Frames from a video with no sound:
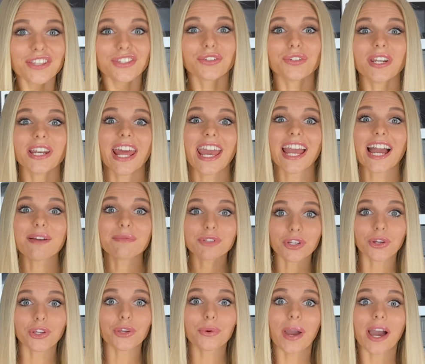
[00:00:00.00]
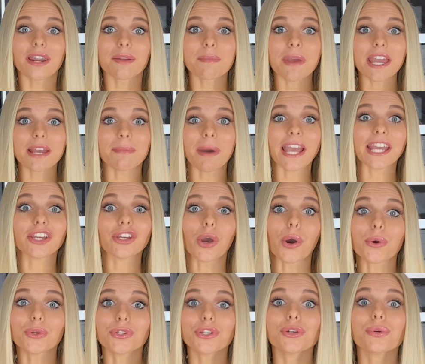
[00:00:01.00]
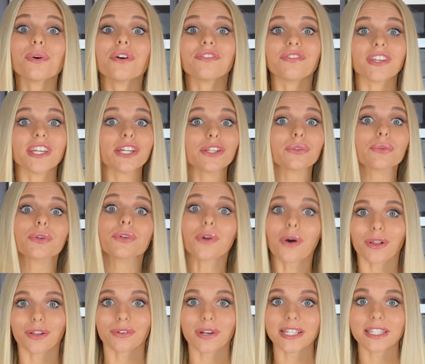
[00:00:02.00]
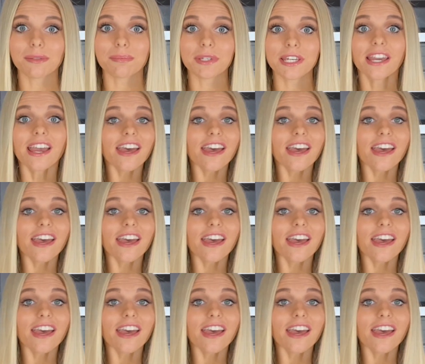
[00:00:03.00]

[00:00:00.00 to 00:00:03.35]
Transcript: So today I'm showing you how to make my go-to vegan granola recipe